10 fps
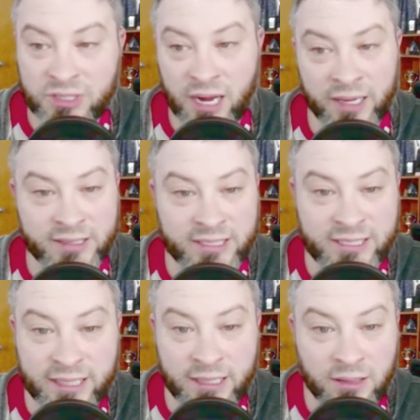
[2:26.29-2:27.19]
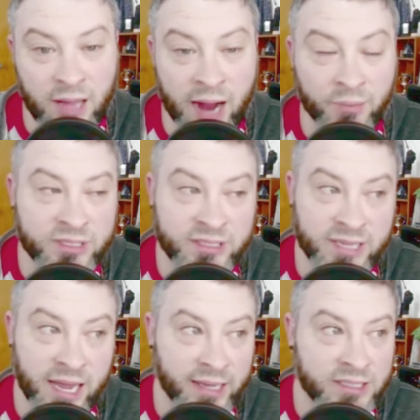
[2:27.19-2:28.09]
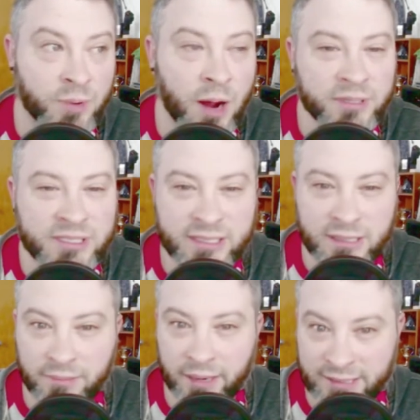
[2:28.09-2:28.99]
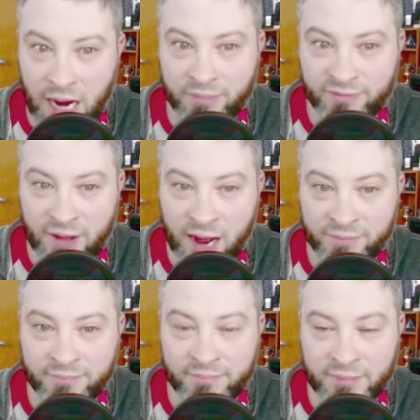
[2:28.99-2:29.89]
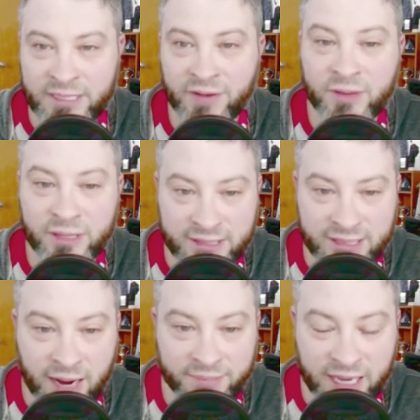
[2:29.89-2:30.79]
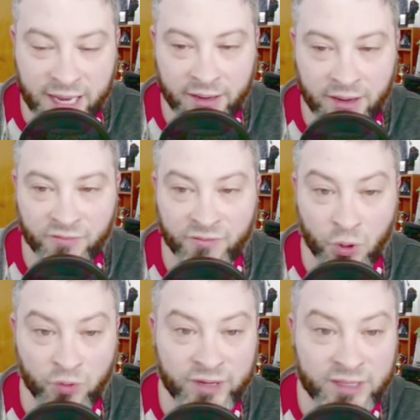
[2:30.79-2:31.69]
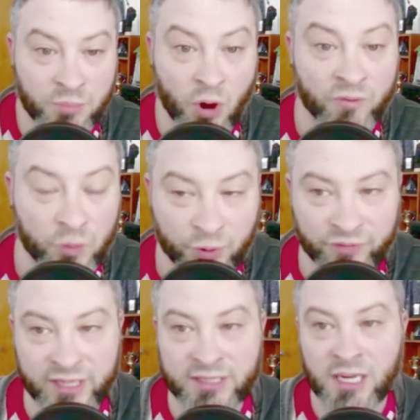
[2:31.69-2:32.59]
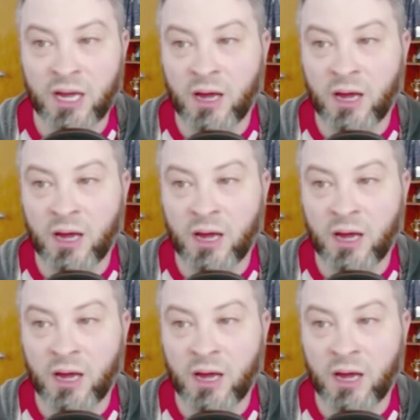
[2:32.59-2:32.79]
It's probably still in my top five, definitely the top 10 of movies, Marvel movies.